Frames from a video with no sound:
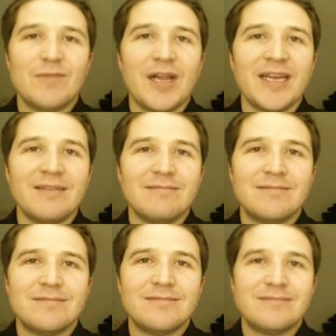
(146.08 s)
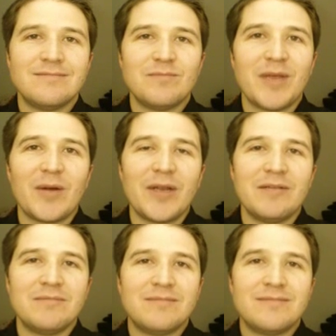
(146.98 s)
Really. Pick one.
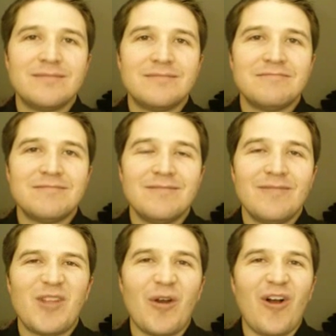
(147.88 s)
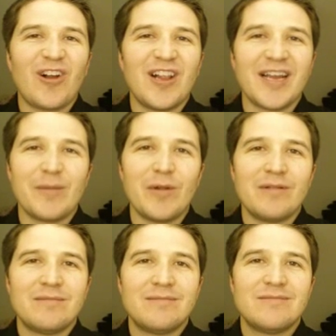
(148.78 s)
They're all clickable.
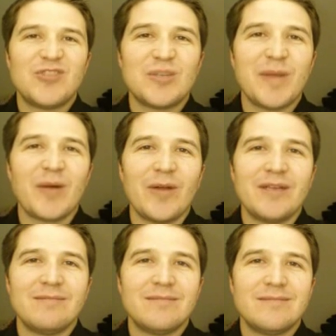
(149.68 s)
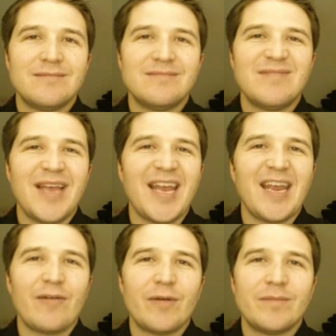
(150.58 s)
Just pick one.
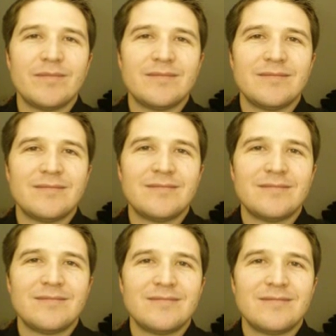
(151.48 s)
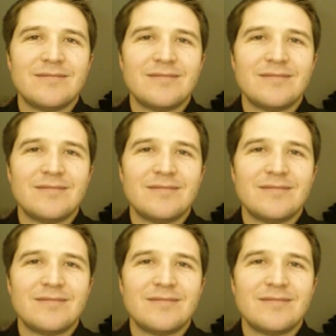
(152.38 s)
Any of them.